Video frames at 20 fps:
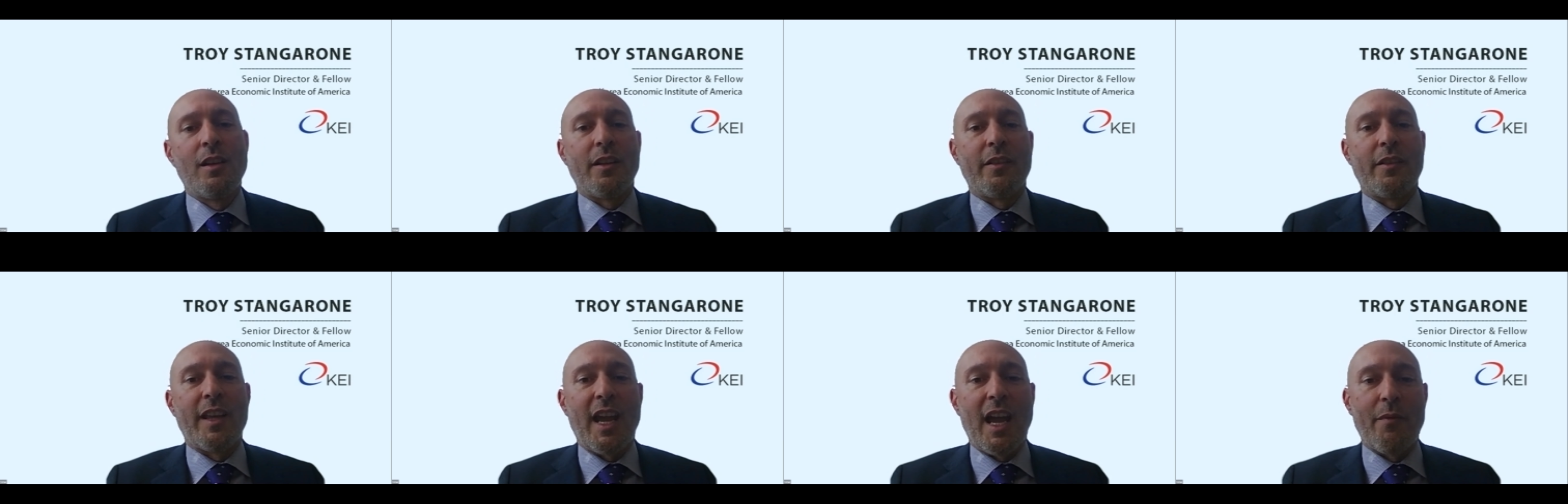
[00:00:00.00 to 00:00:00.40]

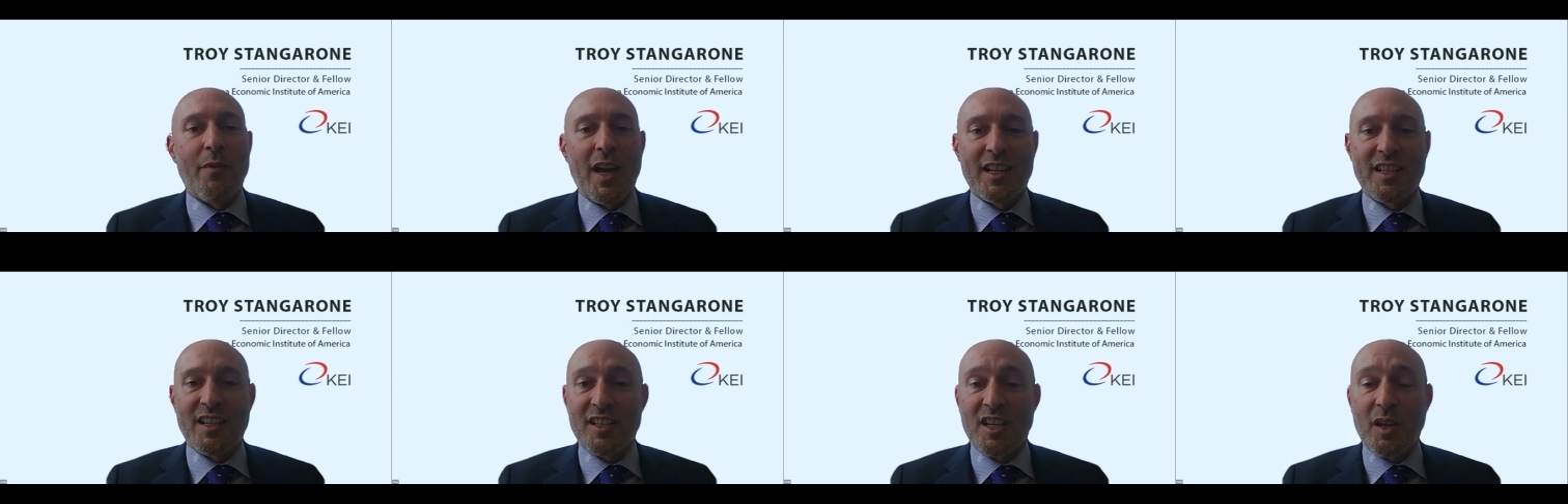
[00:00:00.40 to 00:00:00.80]
they have
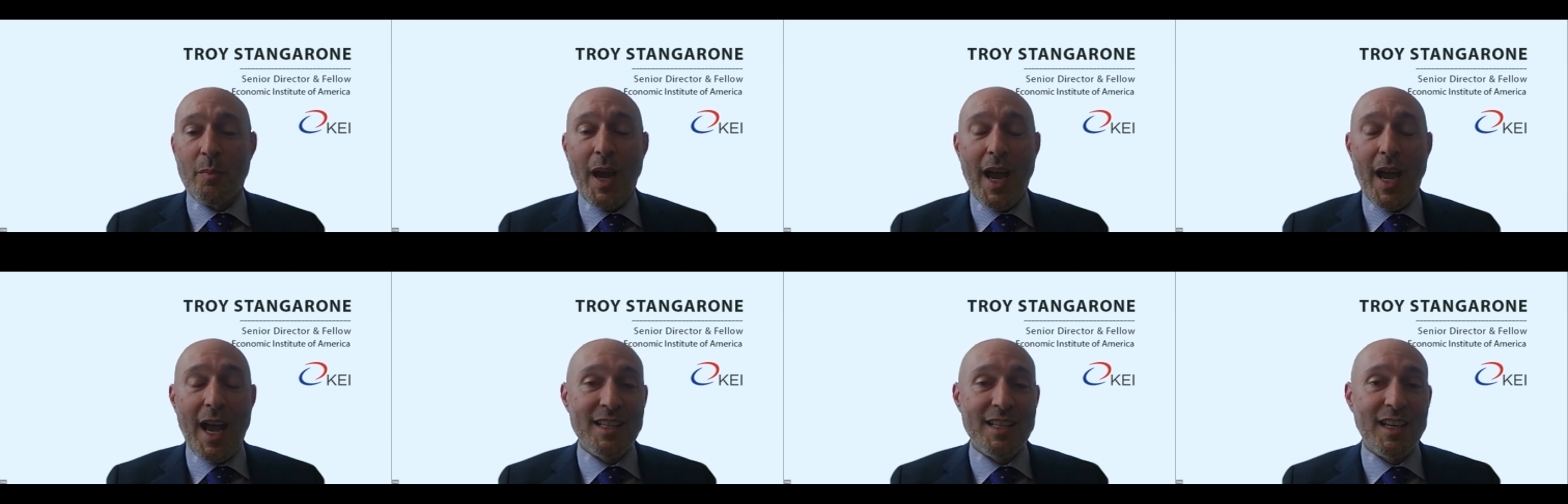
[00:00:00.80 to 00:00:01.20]
excess
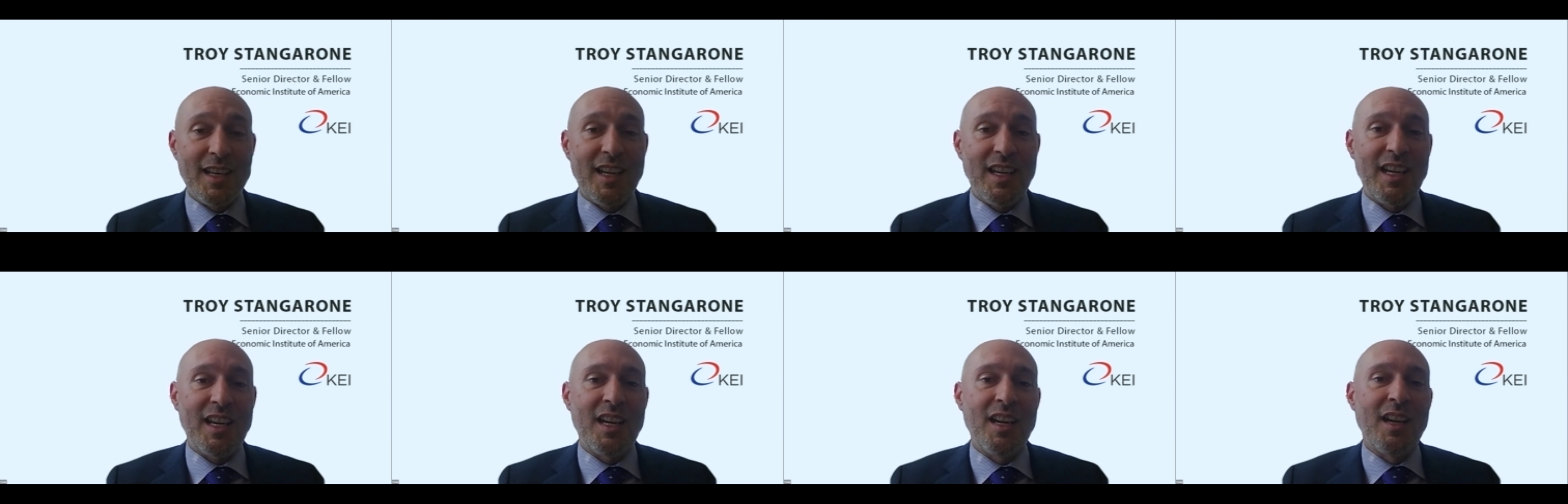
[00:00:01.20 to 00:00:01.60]

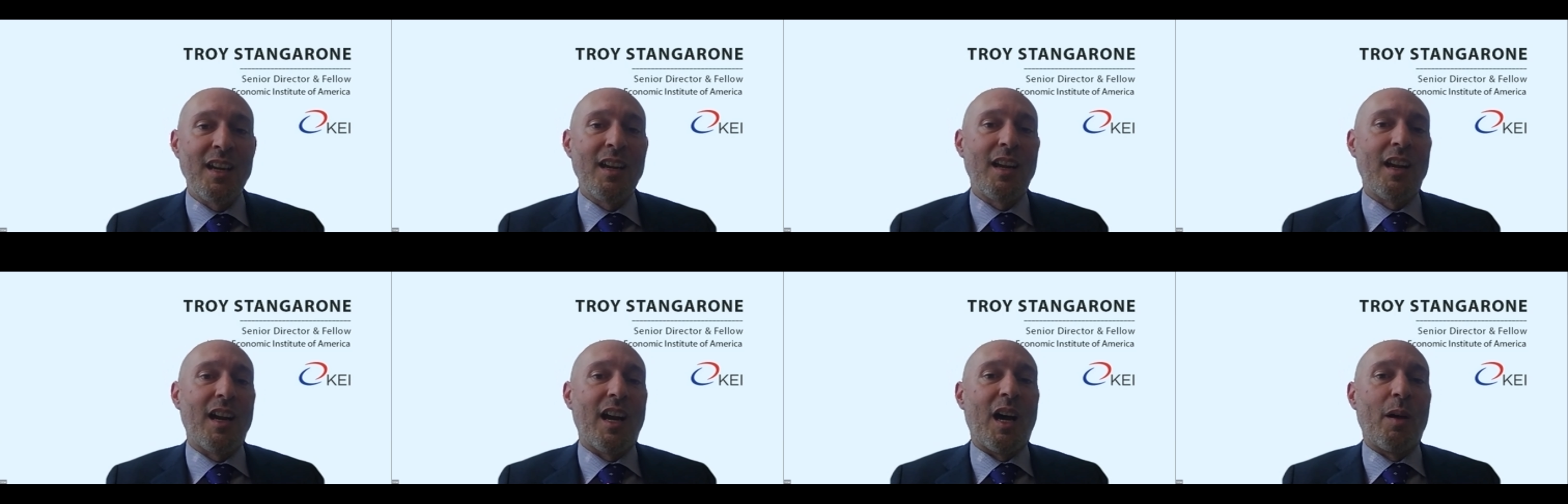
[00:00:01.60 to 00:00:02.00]
capacity,
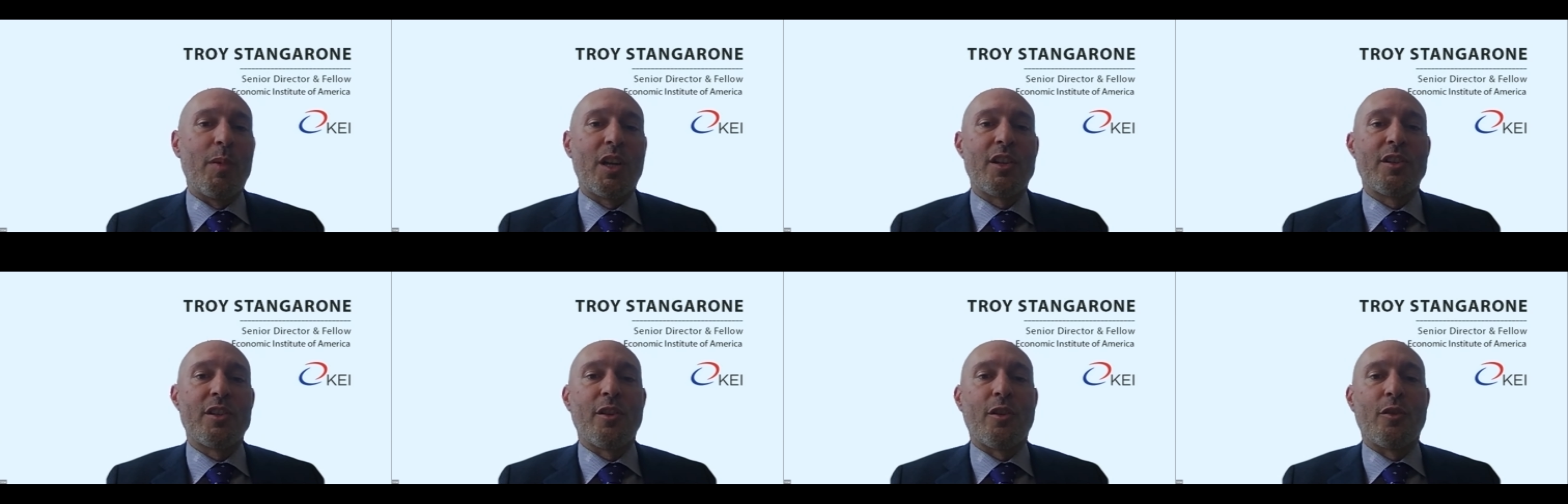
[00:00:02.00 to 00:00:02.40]

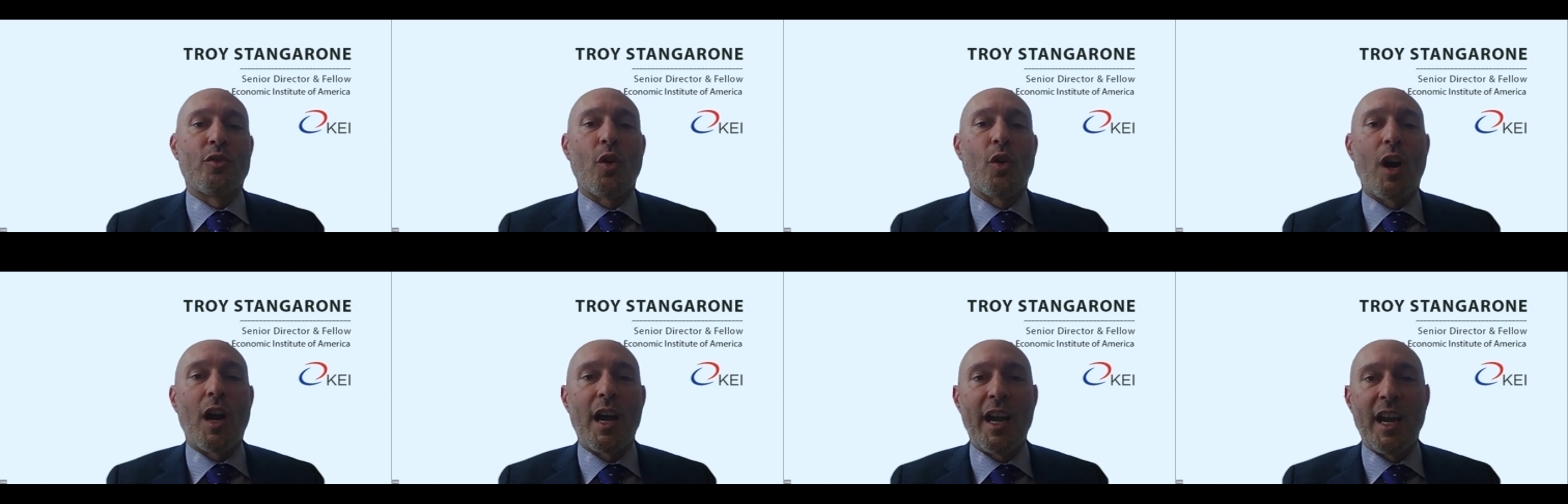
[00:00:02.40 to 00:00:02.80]
because they're
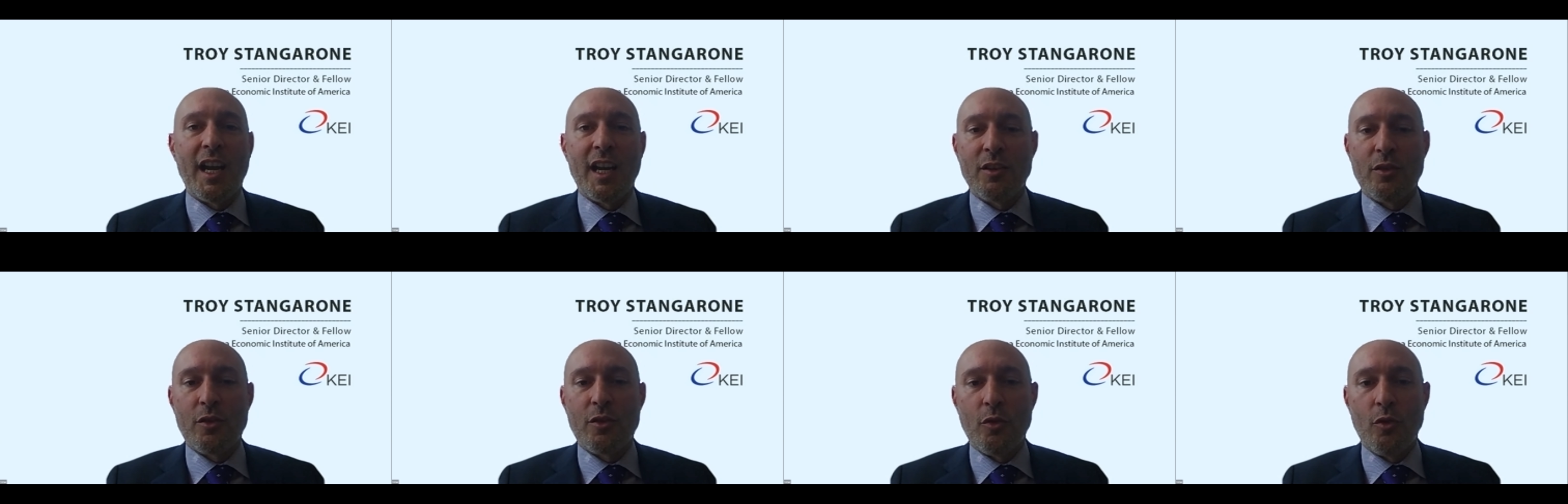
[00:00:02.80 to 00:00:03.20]

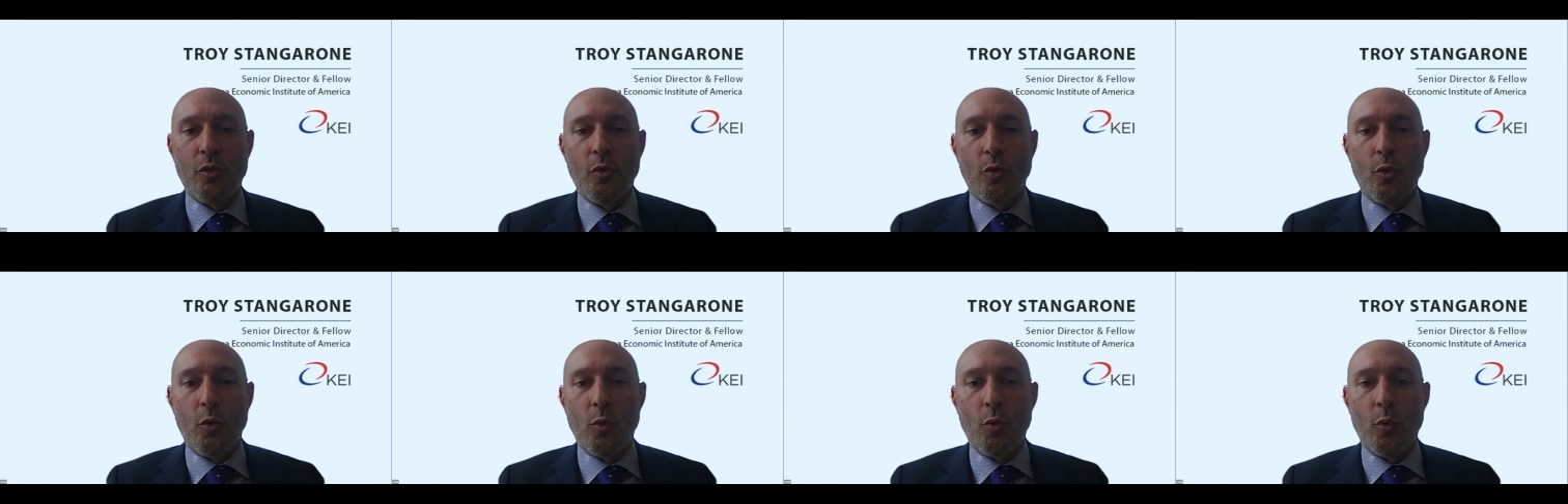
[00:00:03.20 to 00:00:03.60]
trying
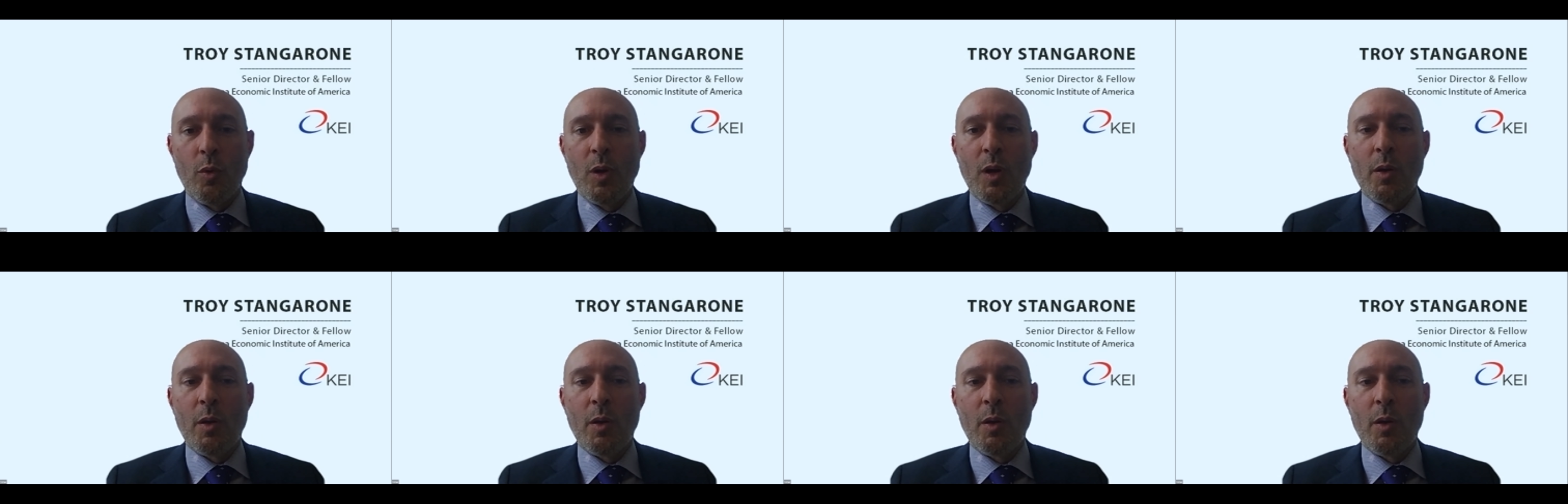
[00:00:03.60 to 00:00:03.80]
to